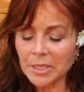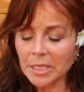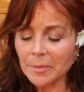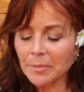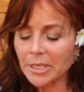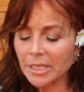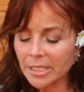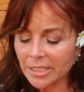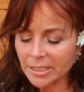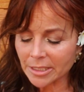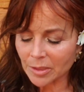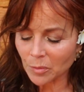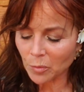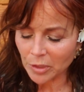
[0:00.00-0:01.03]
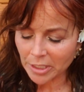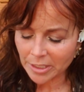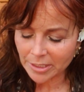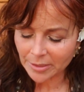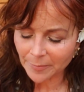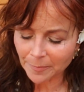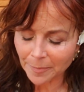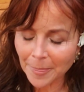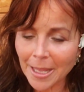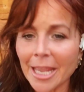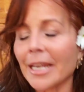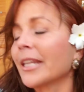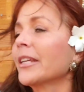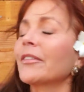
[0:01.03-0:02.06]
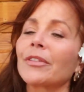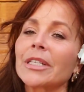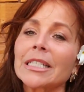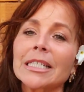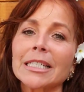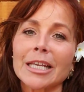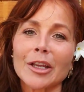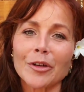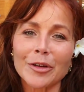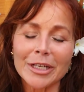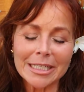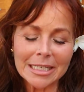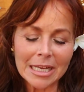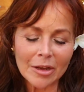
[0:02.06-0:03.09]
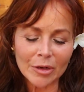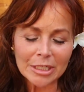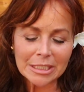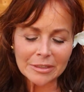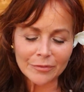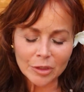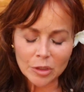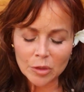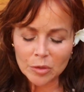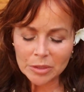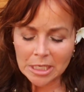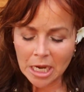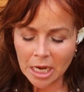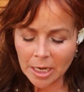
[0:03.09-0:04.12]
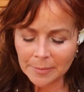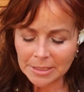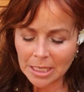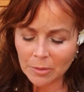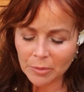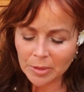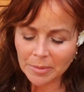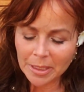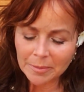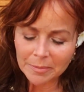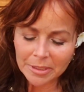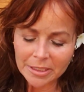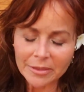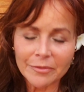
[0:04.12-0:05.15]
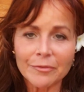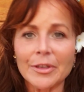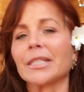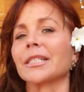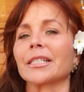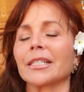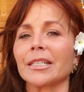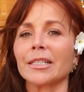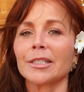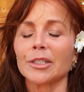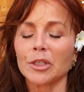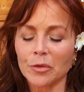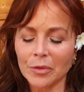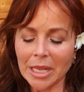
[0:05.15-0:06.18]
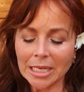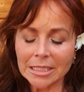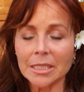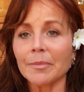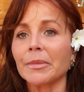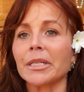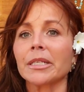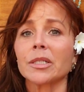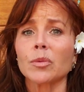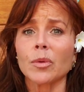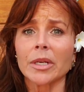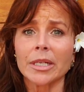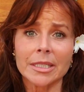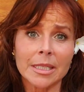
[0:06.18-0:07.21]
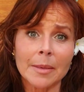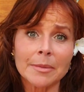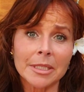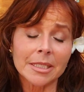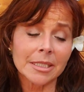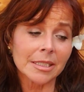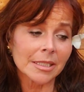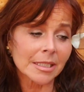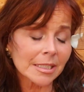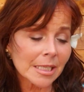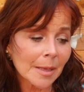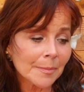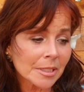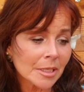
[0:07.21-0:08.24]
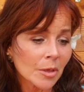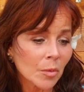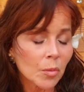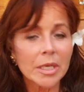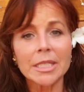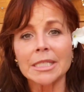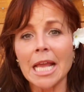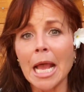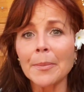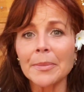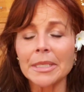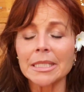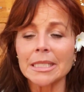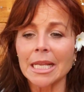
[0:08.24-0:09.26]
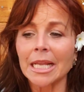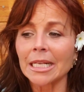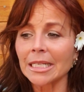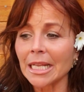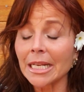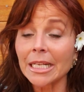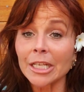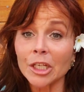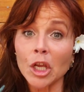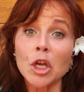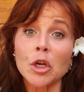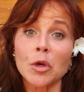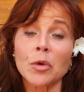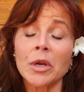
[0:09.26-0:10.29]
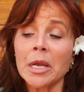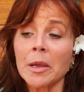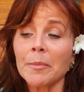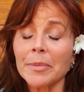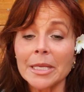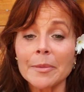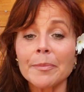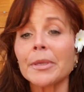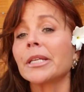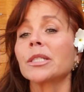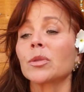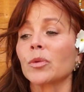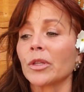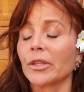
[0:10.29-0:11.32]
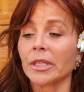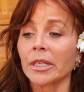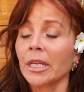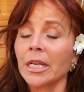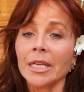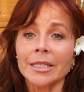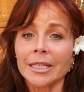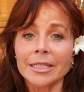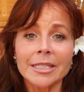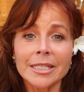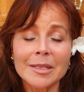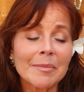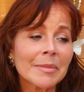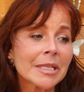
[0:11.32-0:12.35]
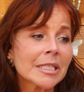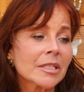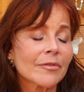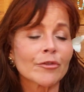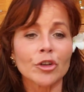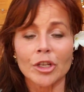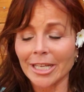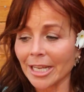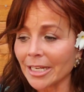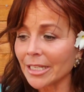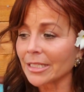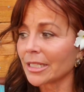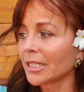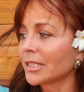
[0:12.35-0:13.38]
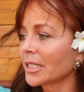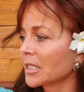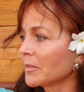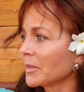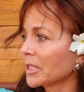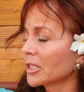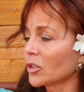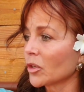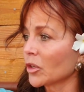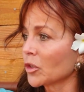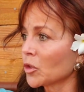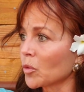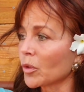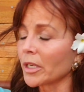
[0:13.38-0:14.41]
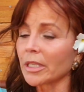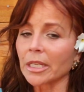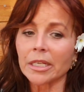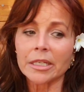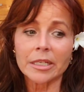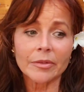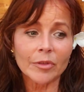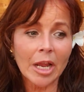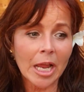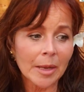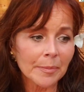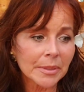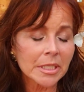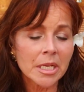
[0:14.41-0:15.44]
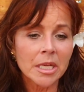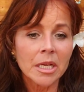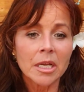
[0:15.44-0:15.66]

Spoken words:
be at peace with any of these scary or difficult times that we may be facing. So that to me is what acceptance is. Accept what has happened and let it go. Be at peace with it. That doesn't mean to forget it. That doesn't mean to ignore it, that it never happened.